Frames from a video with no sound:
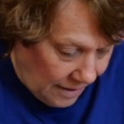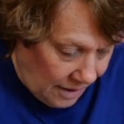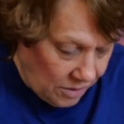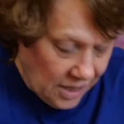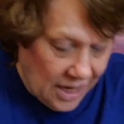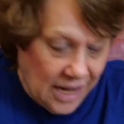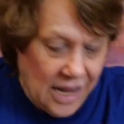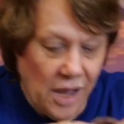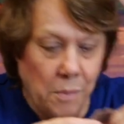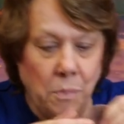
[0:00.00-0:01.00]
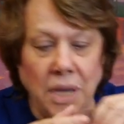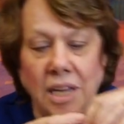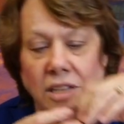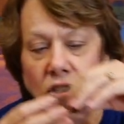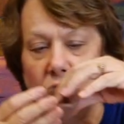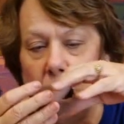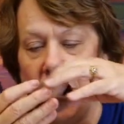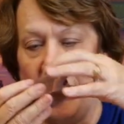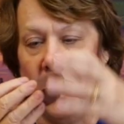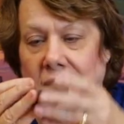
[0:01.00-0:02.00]
Okay, pinch
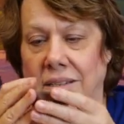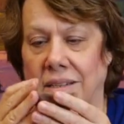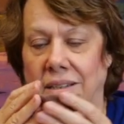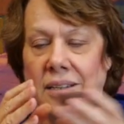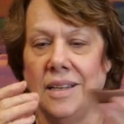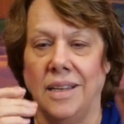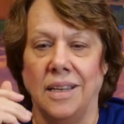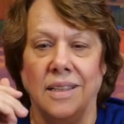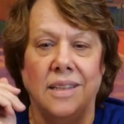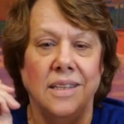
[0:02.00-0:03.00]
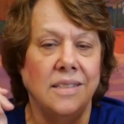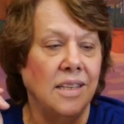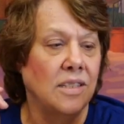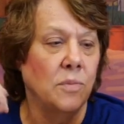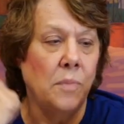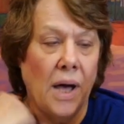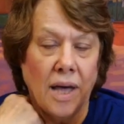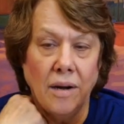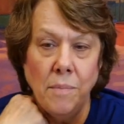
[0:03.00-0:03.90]
pot. This is Model